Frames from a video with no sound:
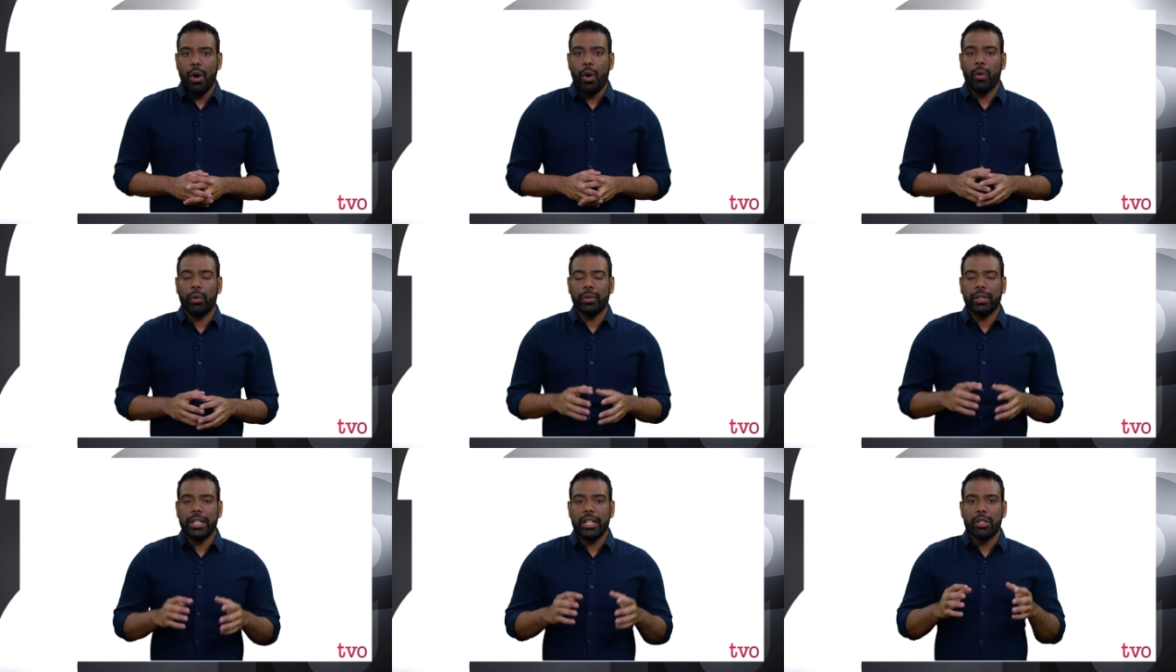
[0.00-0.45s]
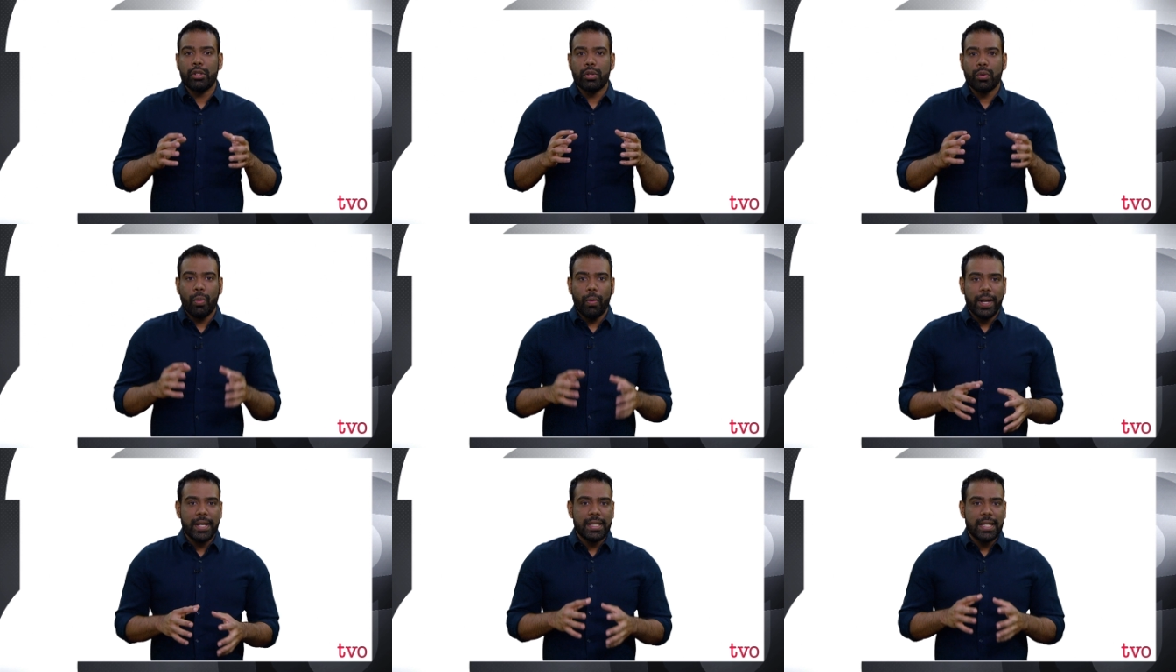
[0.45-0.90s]
Only
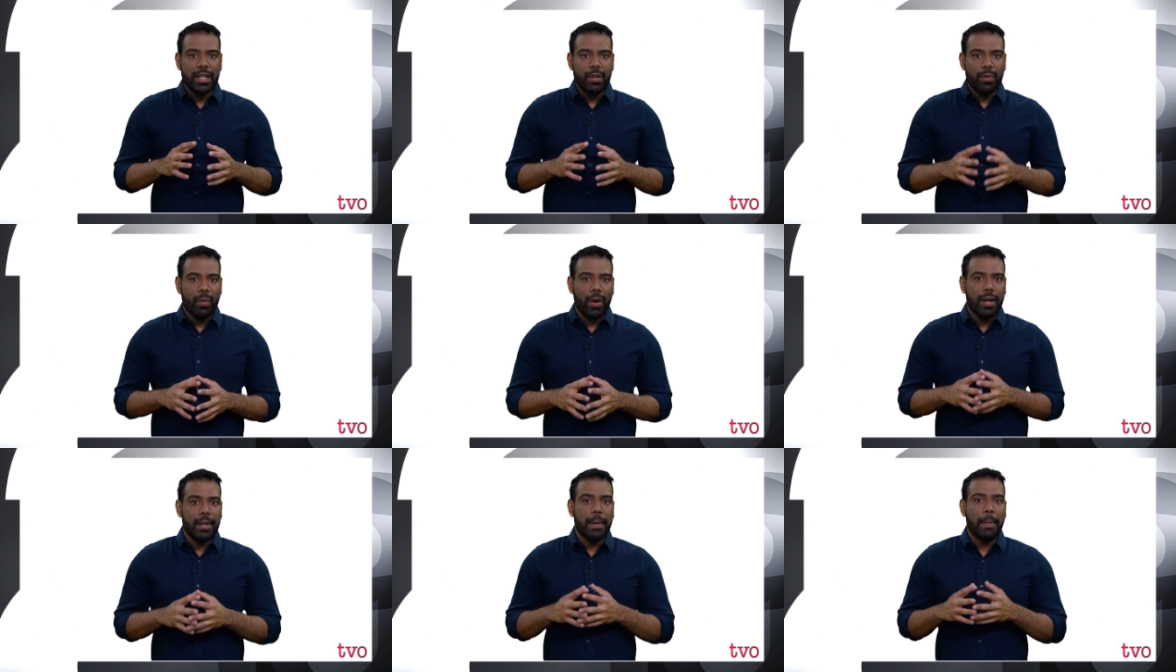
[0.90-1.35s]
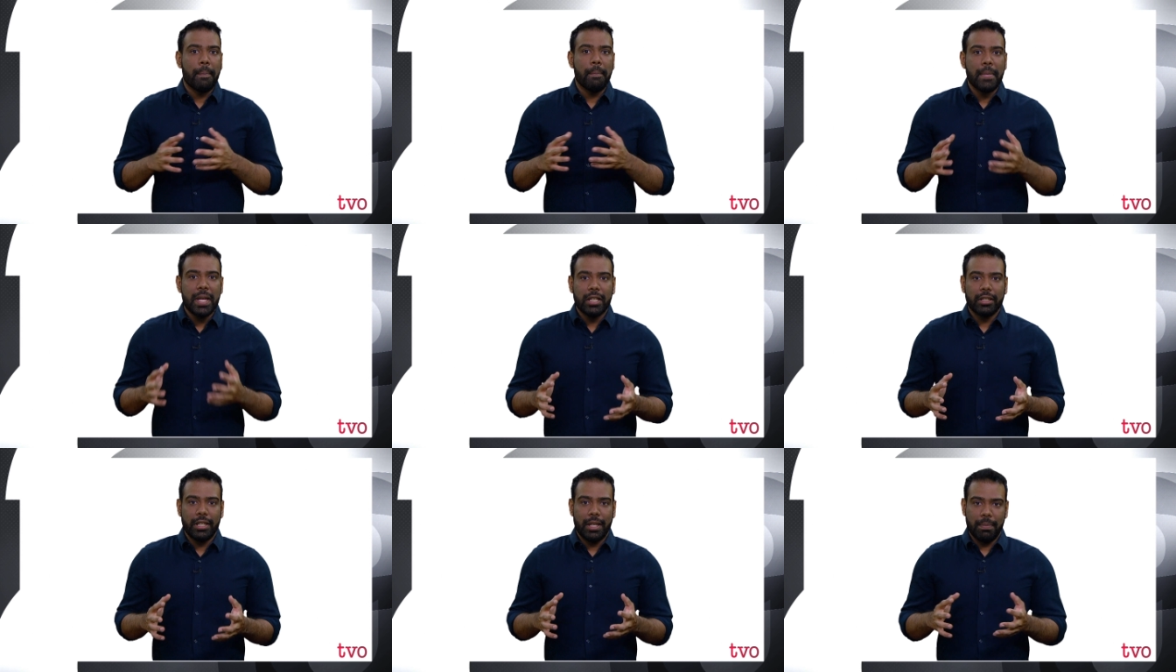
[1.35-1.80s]
21
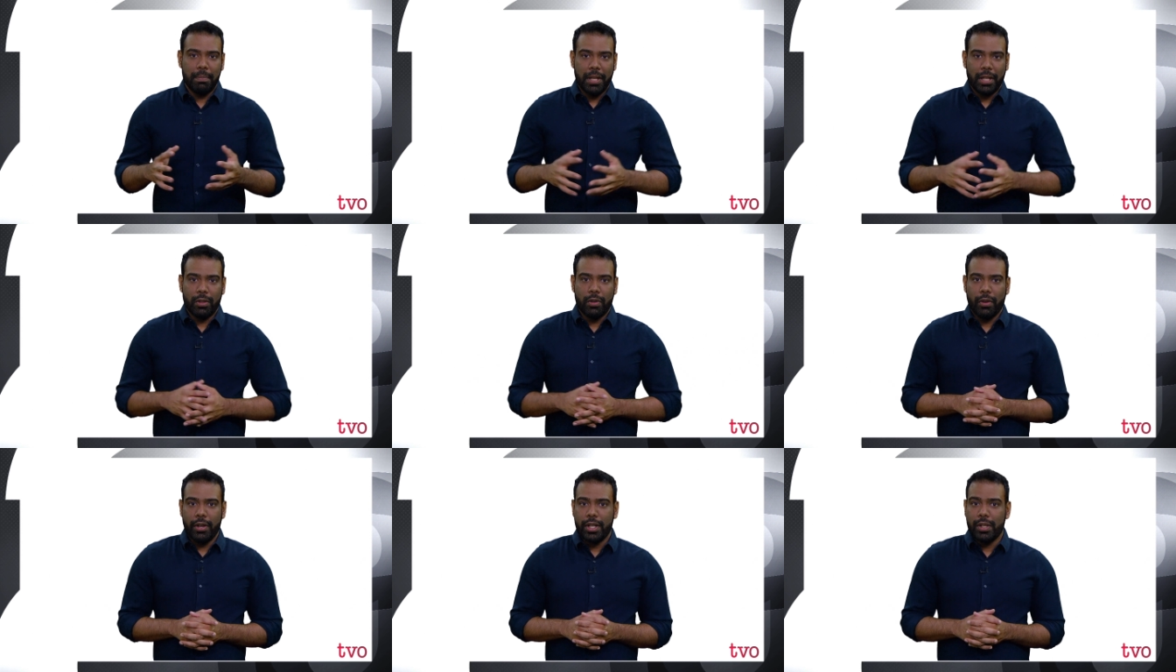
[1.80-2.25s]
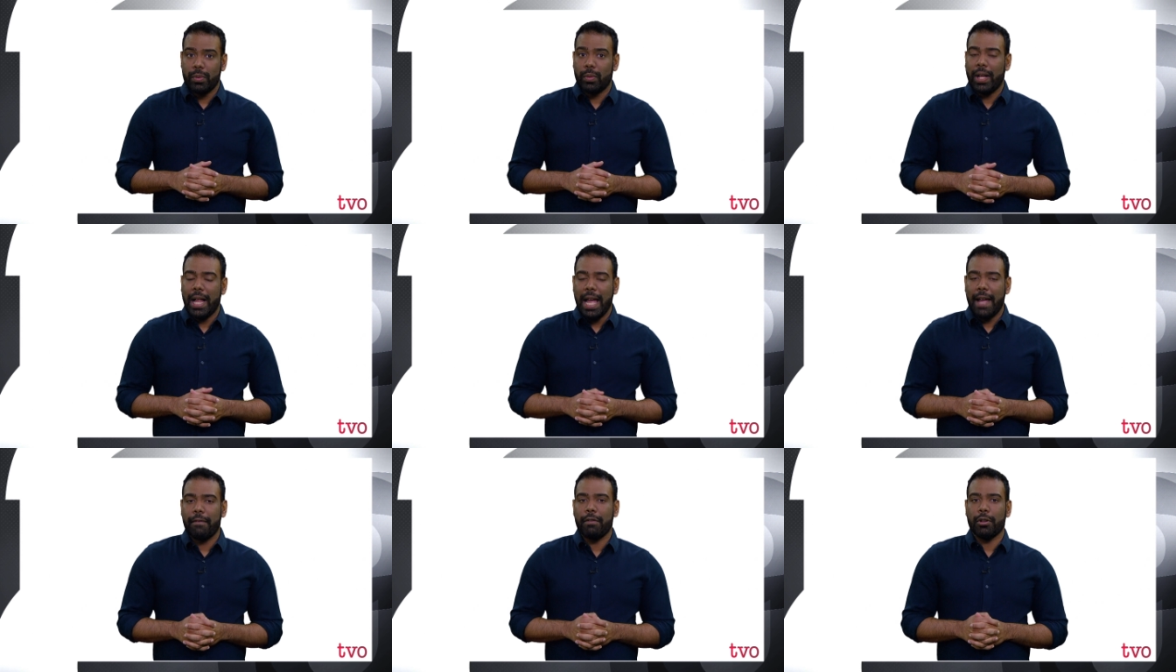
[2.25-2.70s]
million bitcoins
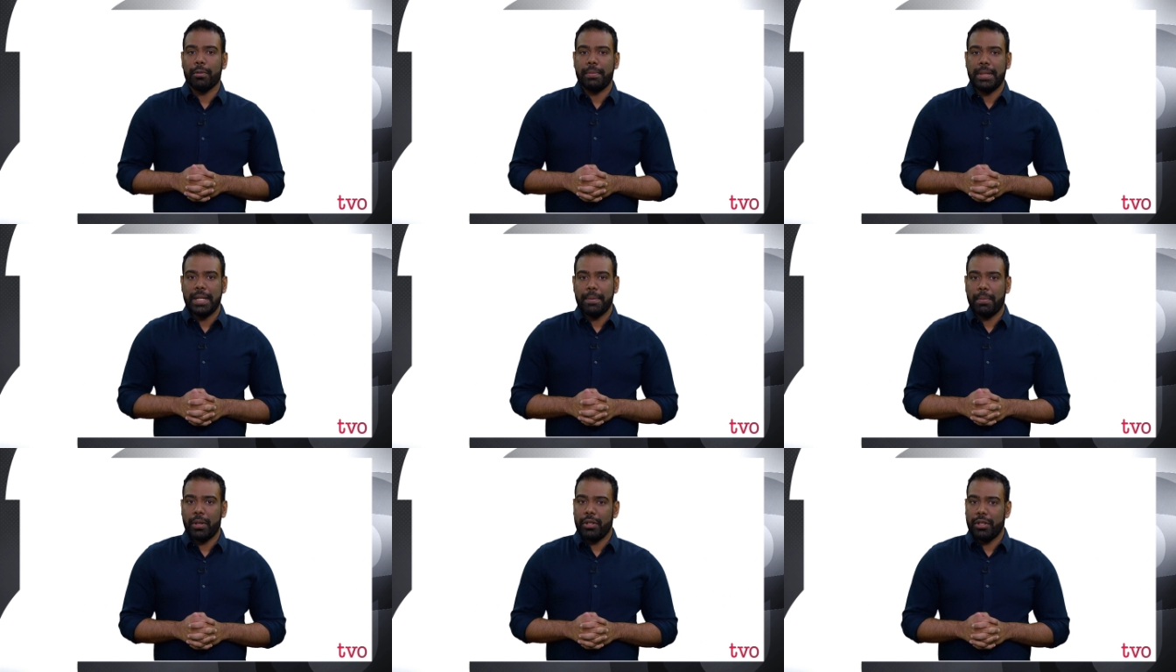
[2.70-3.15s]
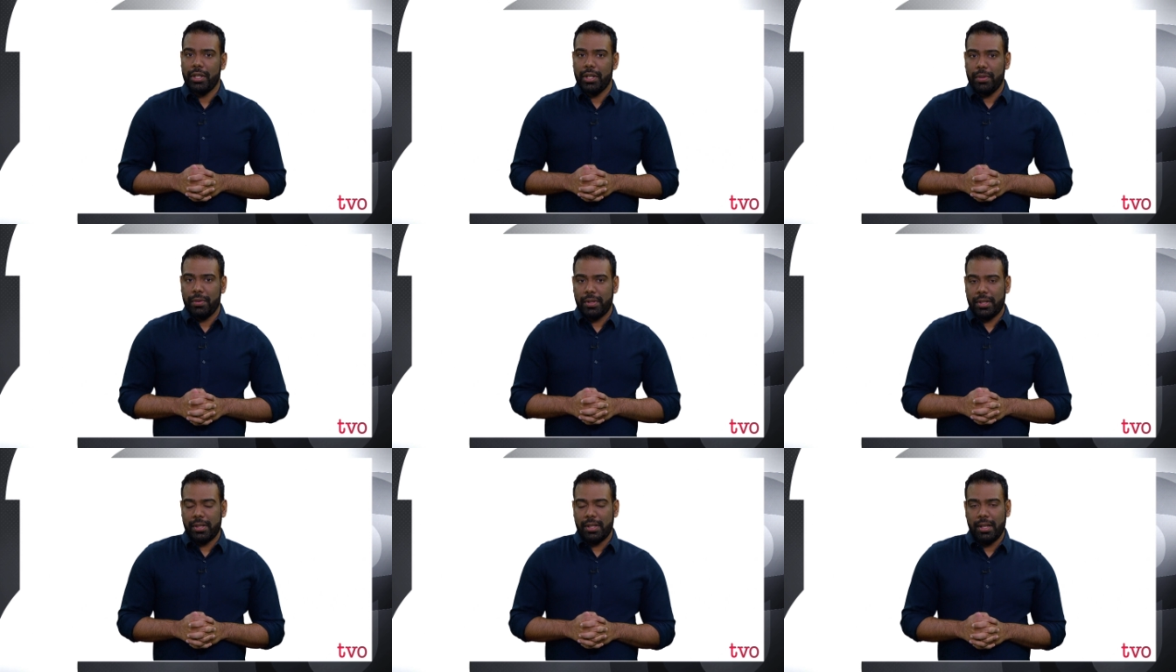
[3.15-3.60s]
will ever be
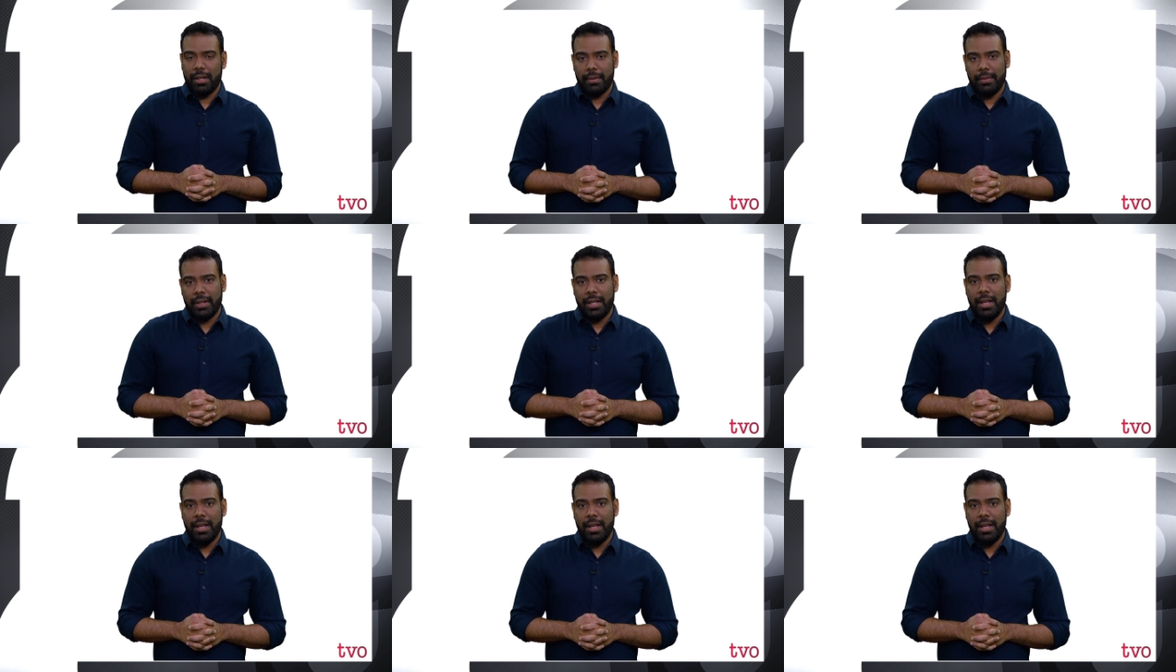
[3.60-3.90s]
produced.